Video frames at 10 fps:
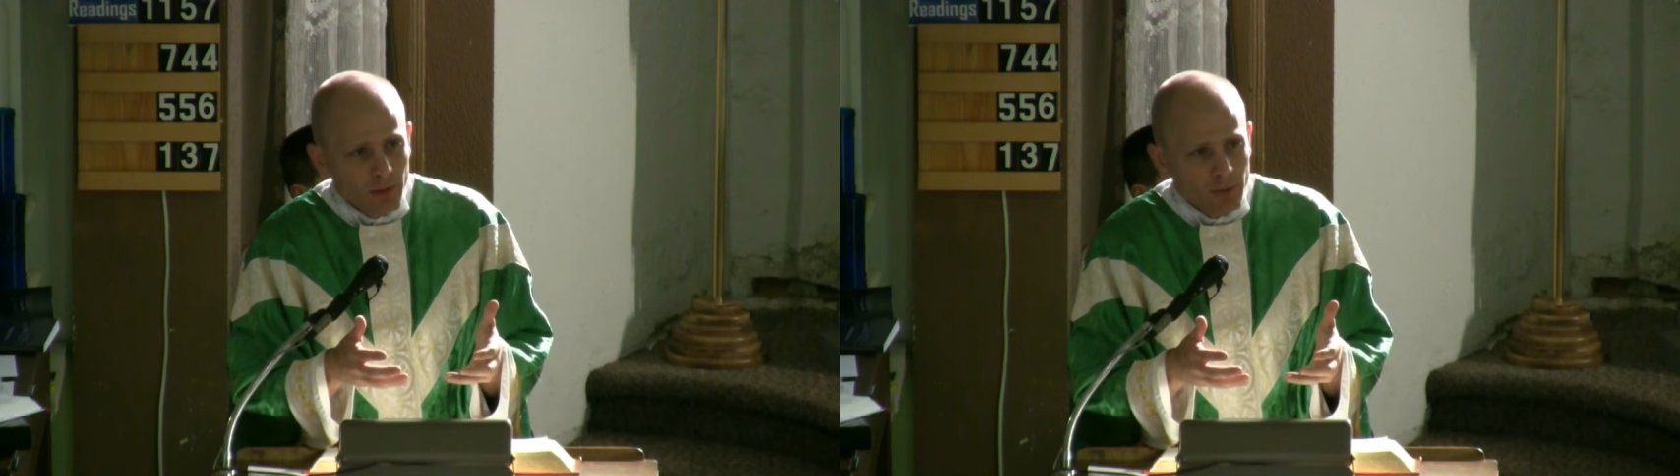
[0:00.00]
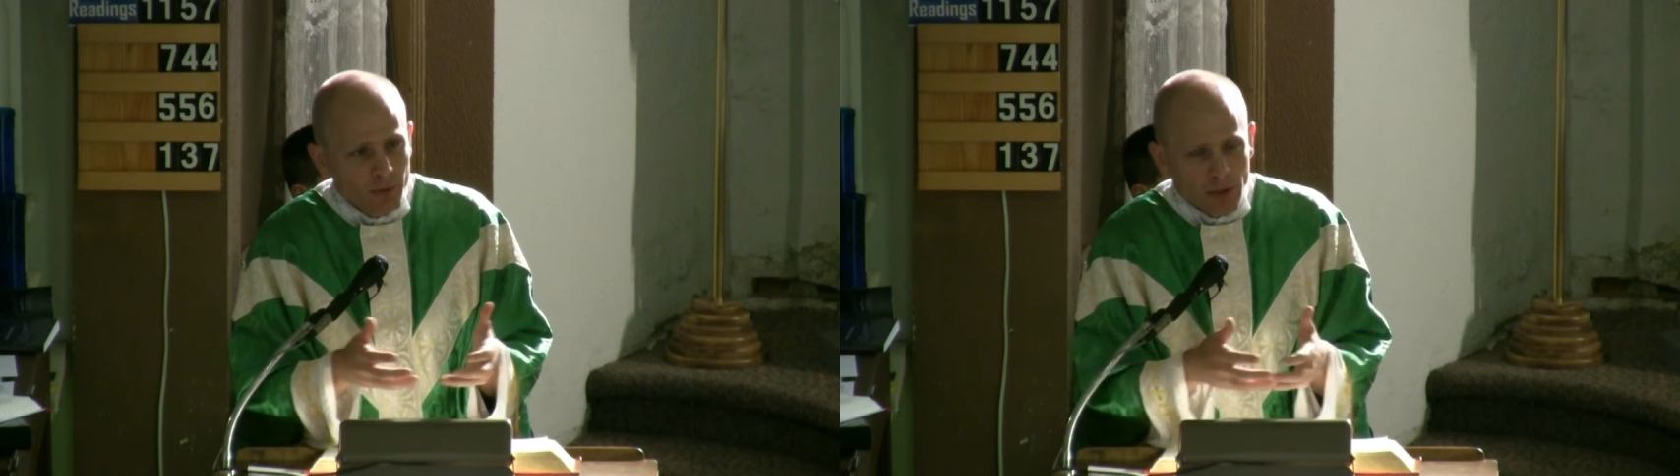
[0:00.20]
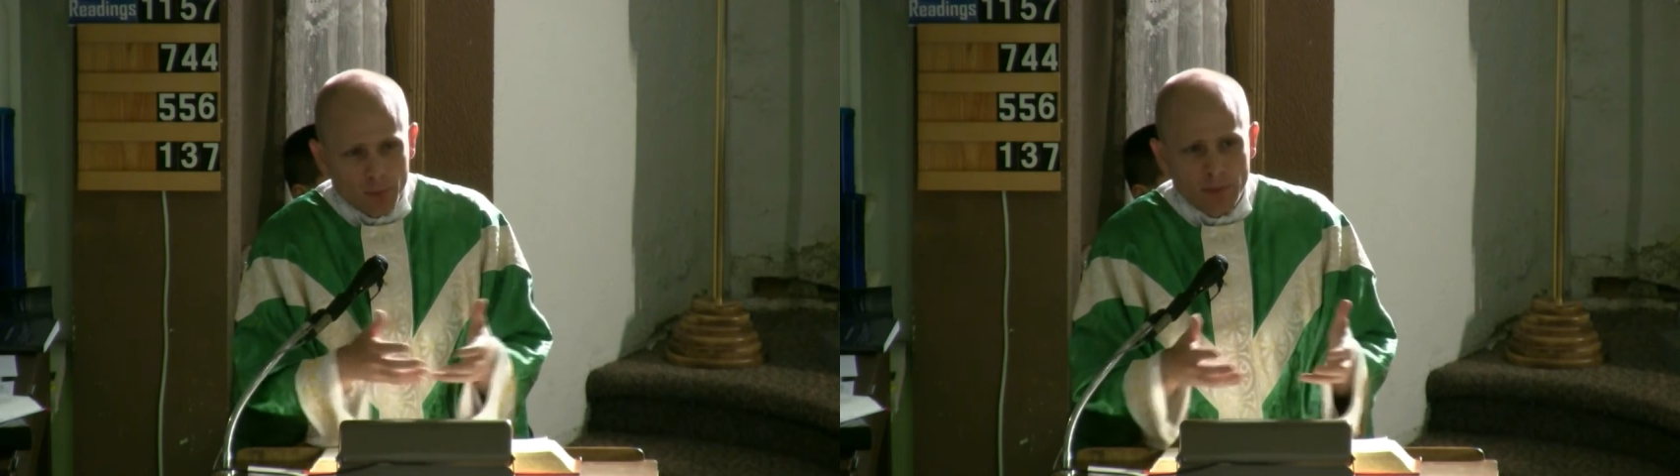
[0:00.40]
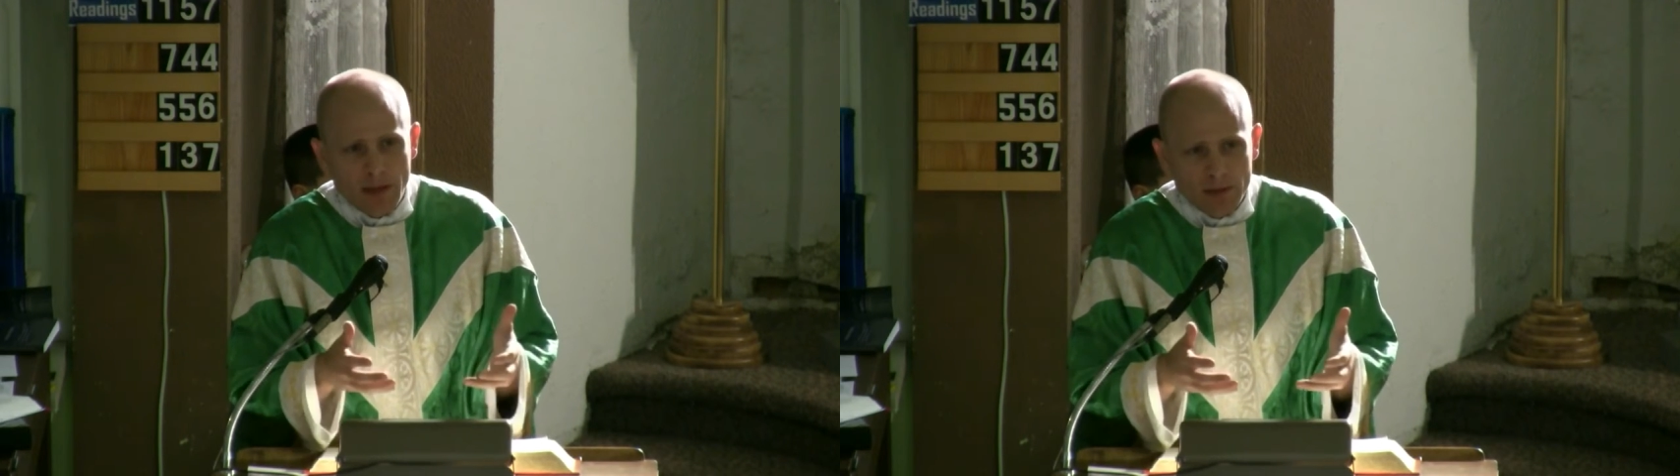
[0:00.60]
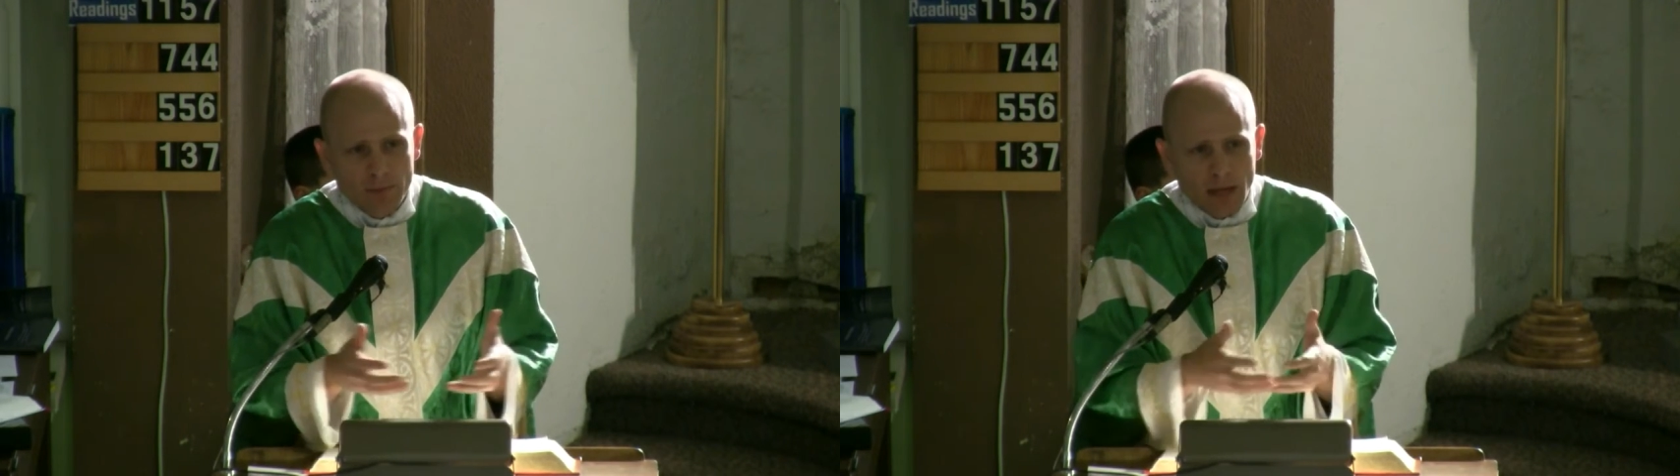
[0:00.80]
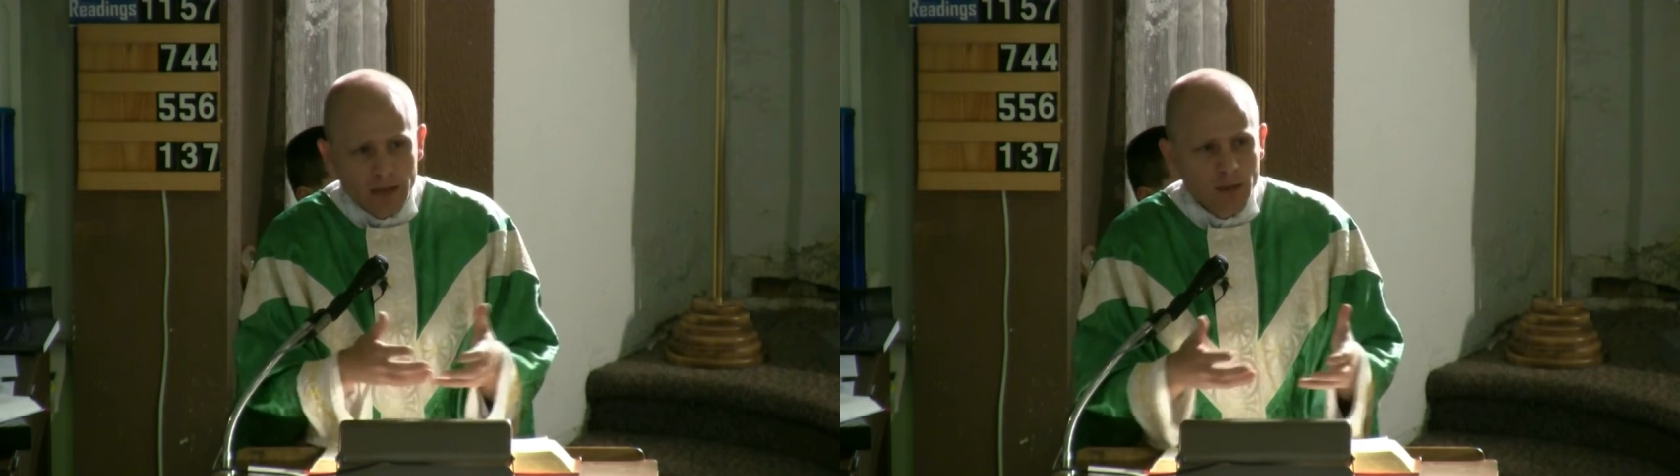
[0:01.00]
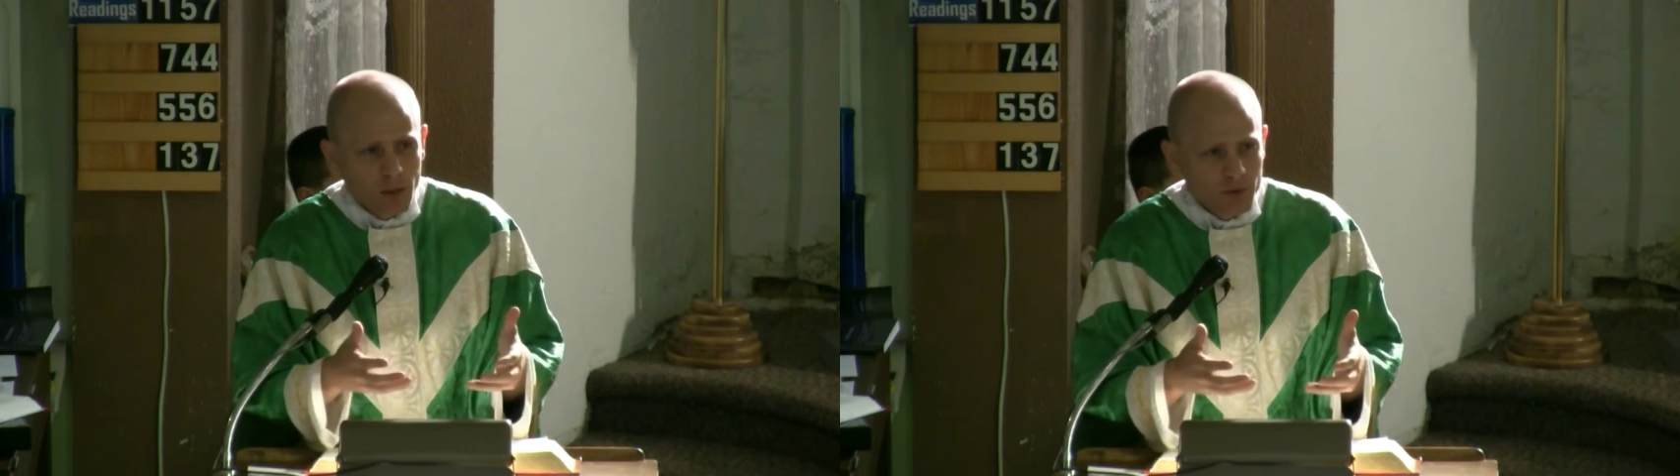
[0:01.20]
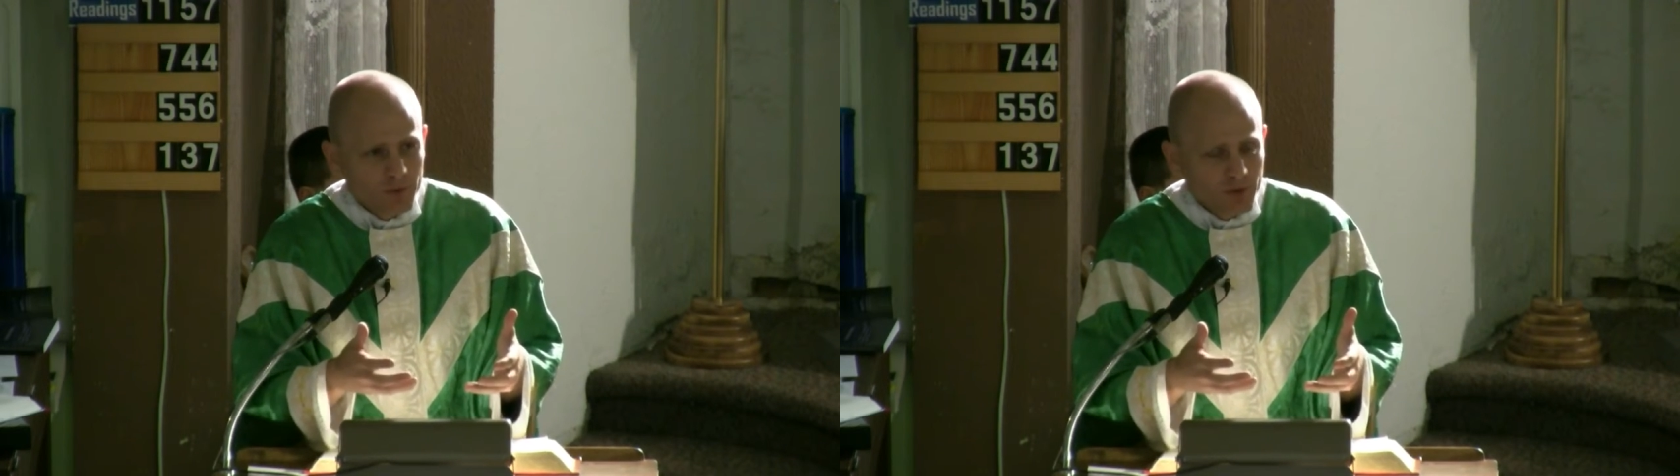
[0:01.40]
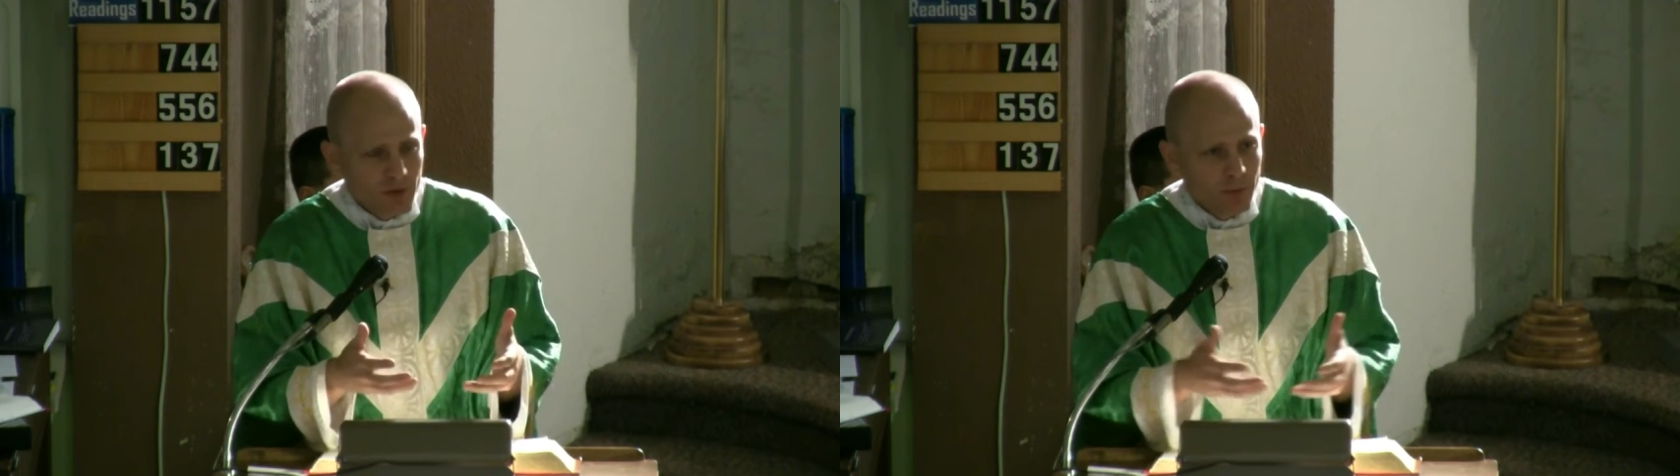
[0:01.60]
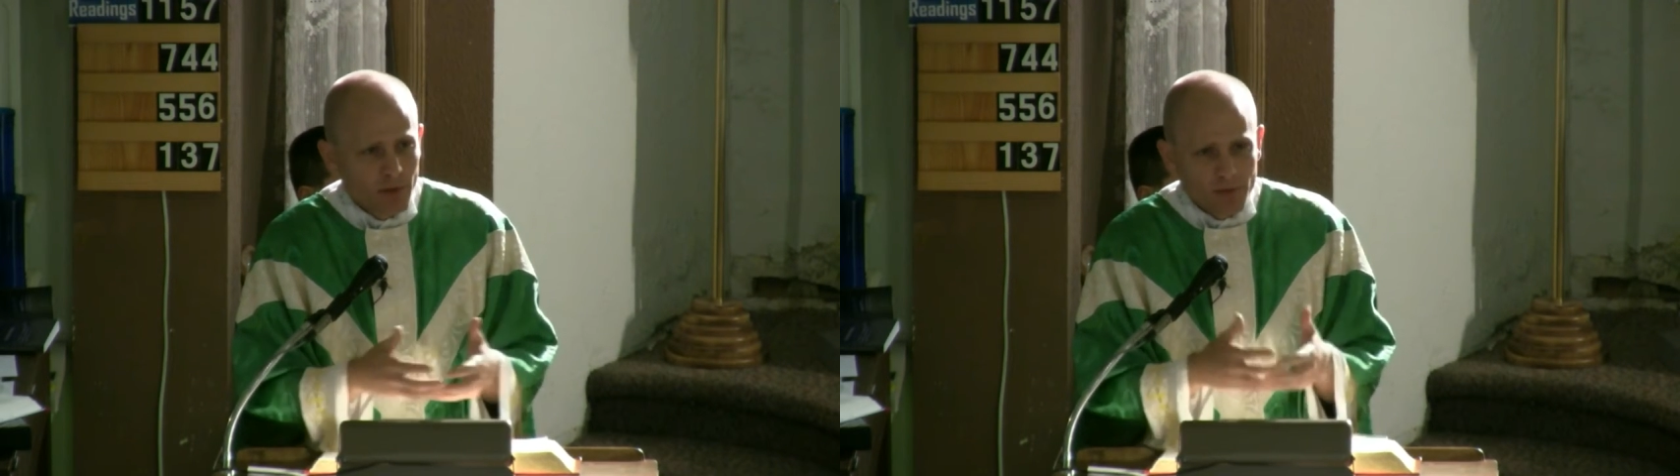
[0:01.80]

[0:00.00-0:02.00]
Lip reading: be reprimanded by the Archbishop